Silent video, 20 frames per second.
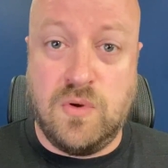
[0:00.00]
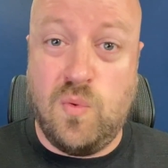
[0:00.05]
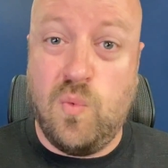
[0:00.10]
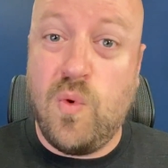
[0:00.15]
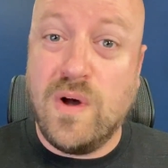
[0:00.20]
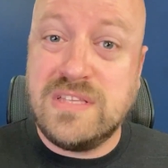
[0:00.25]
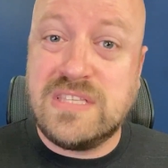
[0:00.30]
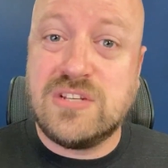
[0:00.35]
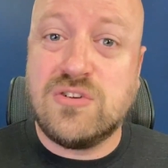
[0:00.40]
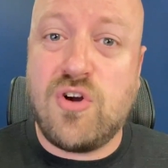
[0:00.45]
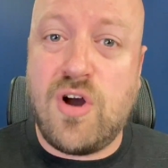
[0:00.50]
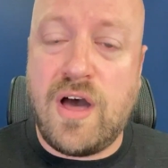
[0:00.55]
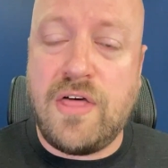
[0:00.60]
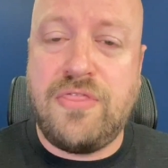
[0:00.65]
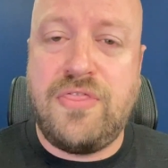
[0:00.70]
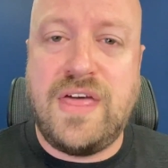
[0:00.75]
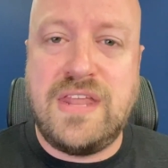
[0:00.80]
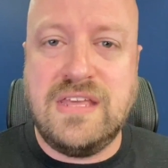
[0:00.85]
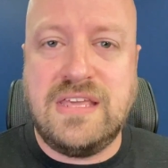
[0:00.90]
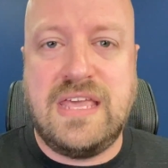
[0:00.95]
Once they're
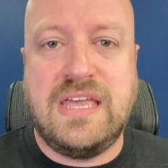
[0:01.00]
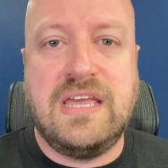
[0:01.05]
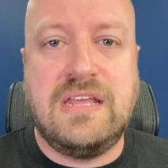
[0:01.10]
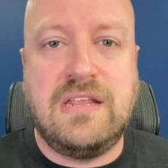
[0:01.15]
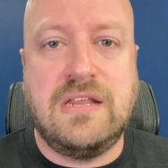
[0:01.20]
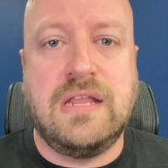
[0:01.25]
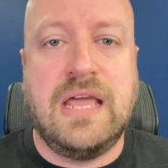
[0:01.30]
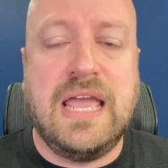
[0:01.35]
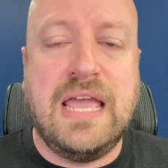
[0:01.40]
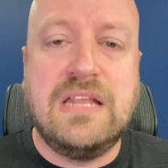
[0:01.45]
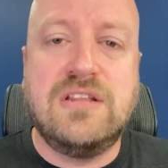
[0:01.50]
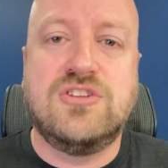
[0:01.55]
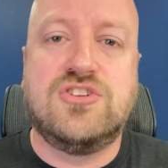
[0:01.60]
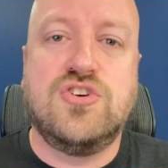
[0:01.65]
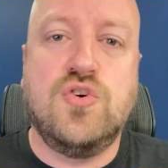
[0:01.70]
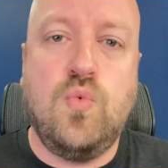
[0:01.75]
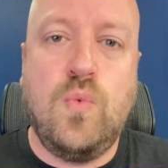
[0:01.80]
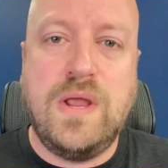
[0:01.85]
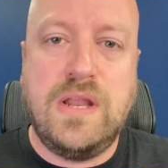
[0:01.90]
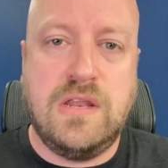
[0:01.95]
authenticated
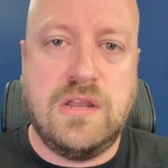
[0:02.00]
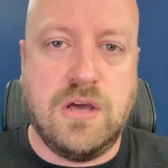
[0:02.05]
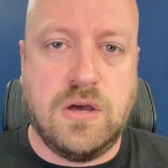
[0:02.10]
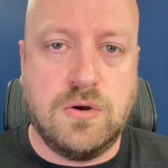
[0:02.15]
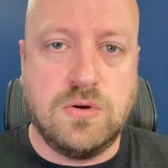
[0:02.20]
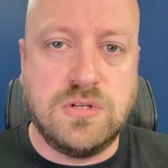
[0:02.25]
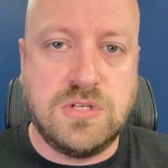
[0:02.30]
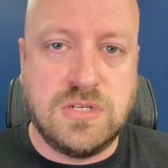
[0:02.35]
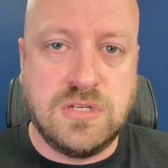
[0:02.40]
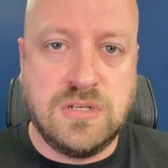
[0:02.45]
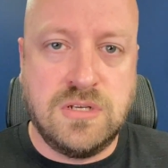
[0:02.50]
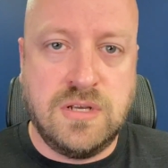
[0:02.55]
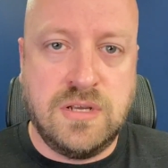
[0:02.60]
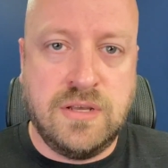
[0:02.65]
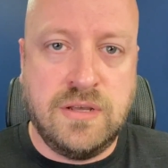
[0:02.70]
into Windows,